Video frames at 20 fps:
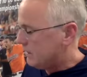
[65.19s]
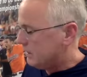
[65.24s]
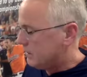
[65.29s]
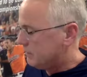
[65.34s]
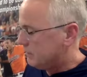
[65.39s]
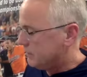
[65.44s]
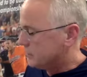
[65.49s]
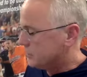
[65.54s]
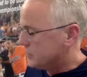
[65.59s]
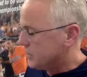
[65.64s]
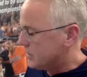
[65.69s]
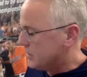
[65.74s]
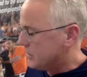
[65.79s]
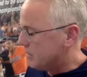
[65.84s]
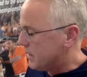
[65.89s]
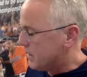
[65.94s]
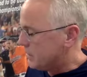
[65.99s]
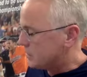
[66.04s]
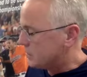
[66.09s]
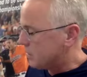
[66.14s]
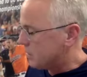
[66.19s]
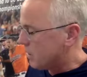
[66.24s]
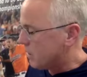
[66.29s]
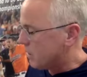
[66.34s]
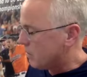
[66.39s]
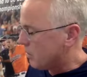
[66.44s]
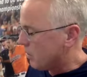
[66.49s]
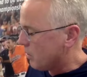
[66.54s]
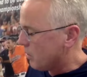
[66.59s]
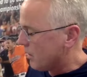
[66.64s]
The Virginia baseball
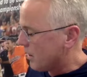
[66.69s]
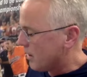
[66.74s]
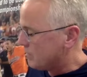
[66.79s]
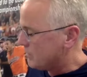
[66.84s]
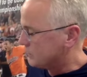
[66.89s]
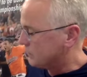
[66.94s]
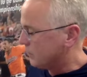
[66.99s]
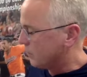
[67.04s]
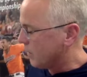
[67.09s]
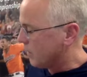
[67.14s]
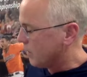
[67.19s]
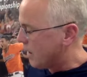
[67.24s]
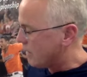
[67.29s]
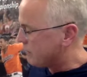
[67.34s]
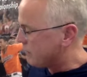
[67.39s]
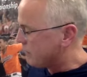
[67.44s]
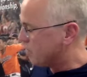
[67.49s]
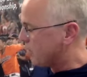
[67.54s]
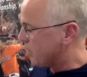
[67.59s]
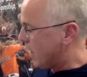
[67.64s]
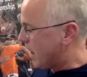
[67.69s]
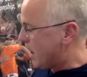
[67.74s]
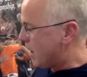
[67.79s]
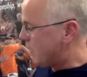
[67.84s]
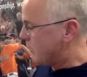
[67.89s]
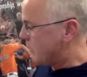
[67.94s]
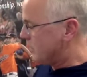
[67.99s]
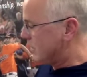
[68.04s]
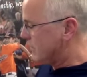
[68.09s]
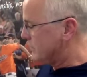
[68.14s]
program is forever
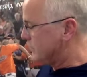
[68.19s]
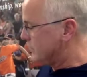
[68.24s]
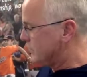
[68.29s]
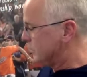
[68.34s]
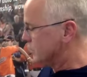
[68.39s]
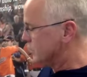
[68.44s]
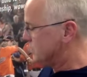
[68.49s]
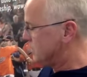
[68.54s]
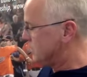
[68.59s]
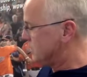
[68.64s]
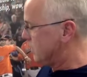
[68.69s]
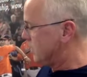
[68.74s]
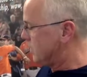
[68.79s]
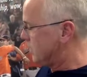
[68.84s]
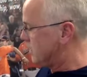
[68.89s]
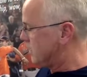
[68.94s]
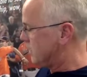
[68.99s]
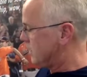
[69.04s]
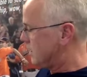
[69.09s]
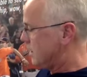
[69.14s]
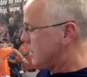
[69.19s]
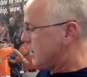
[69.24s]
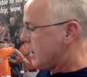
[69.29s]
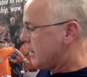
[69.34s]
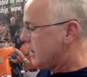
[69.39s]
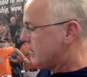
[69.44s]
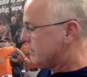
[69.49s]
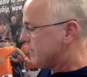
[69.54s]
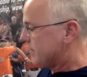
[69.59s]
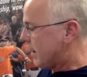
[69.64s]
proud of your spirit
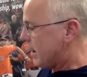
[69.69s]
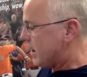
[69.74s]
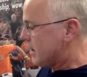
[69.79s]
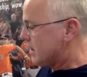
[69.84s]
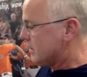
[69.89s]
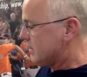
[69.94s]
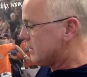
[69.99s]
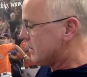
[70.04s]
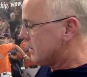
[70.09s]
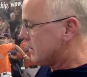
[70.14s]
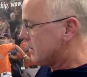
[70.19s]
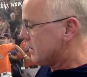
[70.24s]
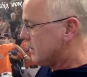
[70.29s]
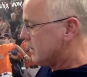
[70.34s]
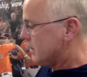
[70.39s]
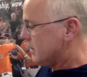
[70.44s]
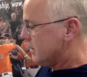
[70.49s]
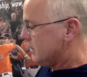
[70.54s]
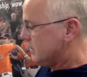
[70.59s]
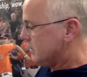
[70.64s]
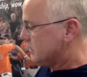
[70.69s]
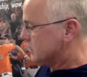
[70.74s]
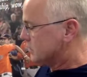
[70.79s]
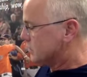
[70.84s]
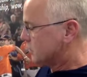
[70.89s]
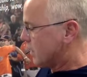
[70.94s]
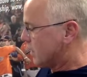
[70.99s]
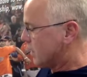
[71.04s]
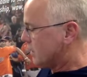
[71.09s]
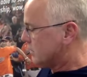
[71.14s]
and fight. The
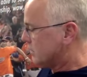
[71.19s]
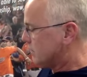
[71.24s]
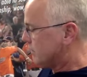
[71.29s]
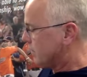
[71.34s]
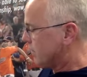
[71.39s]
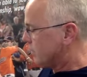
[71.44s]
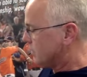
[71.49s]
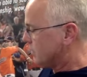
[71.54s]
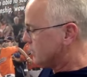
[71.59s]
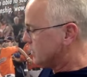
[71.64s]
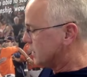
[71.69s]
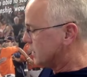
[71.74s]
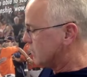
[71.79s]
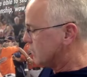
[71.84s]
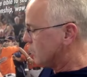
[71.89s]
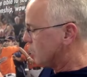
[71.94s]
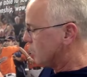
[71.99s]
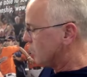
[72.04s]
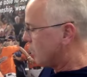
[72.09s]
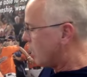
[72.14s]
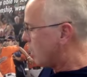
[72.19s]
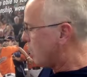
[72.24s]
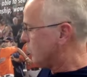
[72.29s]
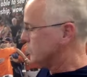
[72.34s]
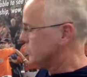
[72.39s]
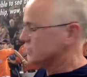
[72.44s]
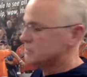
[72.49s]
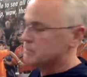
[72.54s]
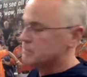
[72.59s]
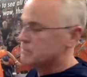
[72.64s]
strength of our team will
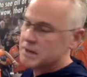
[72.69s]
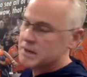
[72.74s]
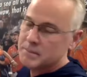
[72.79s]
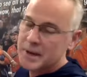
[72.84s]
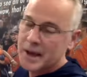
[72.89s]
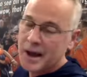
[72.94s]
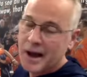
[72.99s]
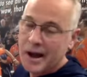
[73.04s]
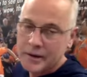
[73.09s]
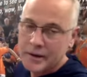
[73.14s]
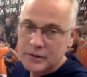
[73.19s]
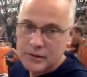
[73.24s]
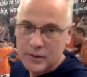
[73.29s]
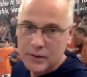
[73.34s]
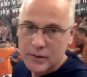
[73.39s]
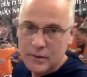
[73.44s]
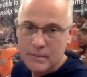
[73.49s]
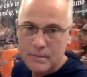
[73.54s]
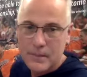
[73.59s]
always be behind you.